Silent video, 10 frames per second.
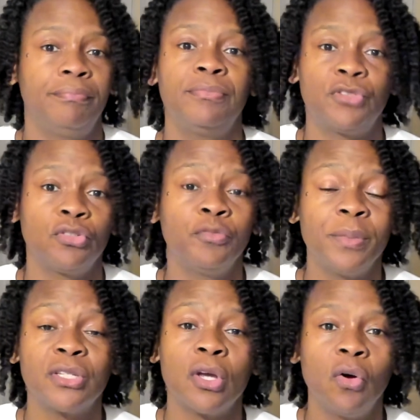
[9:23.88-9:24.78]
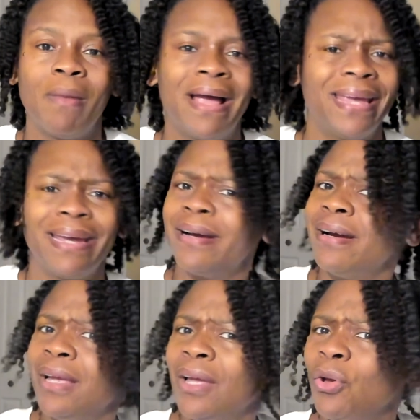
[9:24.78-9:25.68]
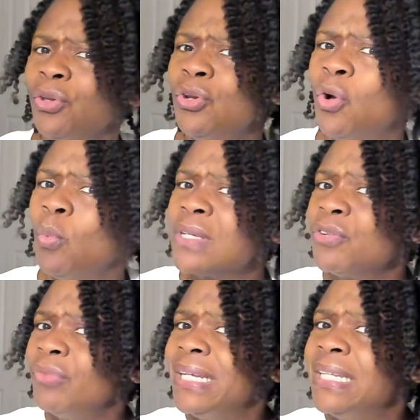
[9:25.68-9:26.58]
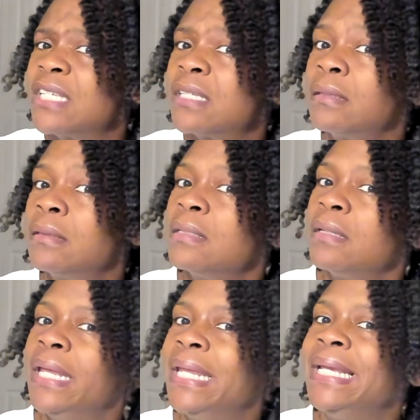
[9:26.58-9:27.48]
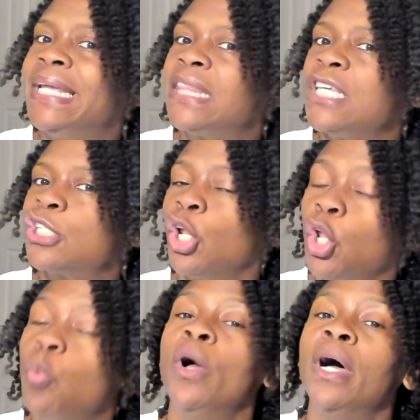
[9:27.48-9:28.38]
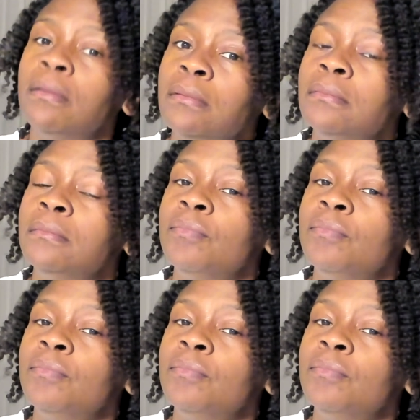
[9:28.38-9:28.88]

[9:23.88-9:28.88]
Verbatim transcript: truth be told, my hair, you know, wasn't really this, it didn't get this, well,